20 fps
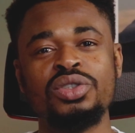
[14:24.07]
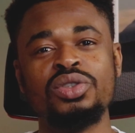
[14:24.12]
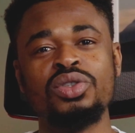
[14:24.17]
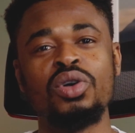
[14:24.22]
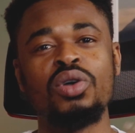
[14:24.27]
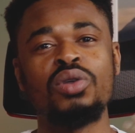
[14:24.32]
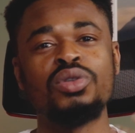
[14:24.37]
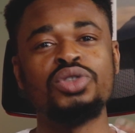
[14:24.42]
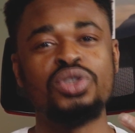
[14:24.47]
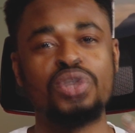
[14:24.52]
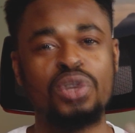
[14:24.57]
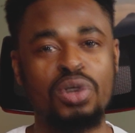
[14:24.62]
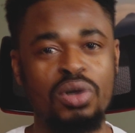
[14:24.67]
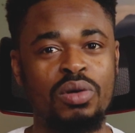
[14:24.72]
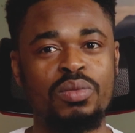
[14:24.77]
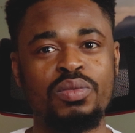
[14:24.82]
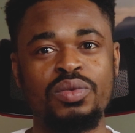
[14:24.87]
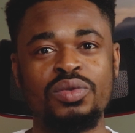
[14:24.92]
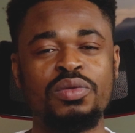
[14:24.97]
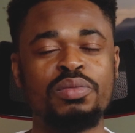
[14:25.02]
your
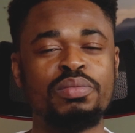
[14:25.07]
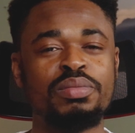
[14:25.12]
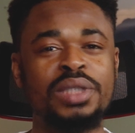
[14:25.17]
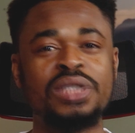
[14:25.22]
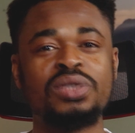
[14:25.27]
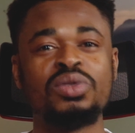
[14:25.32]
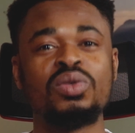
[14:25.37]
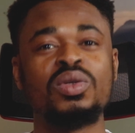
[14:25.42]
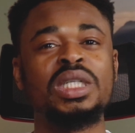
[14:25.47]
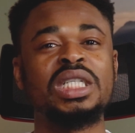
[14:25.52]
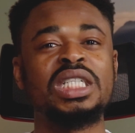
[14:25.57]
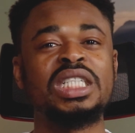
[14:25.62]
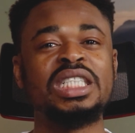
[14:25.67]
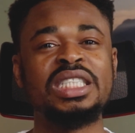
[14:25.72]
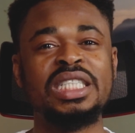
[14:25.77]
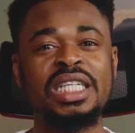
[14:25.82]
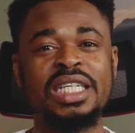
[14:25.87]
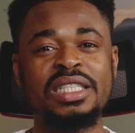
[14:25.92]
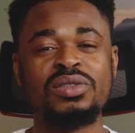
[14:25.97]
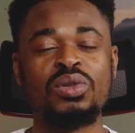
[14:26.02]
job would be to
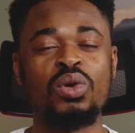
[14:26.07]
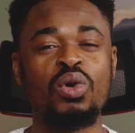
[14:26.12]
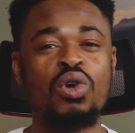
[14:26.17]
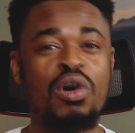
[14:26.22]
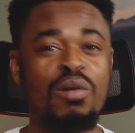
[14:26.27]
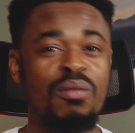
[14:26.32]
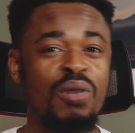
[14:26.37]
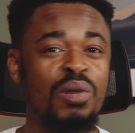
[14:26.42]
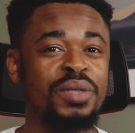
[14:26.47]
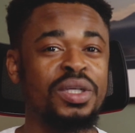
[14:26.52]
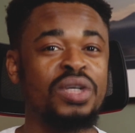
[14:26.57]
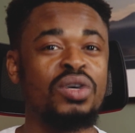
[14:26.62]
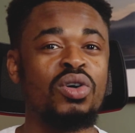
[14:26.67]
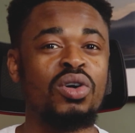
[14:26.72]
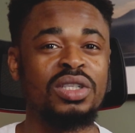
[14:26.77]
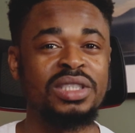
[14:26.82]
create, to come up with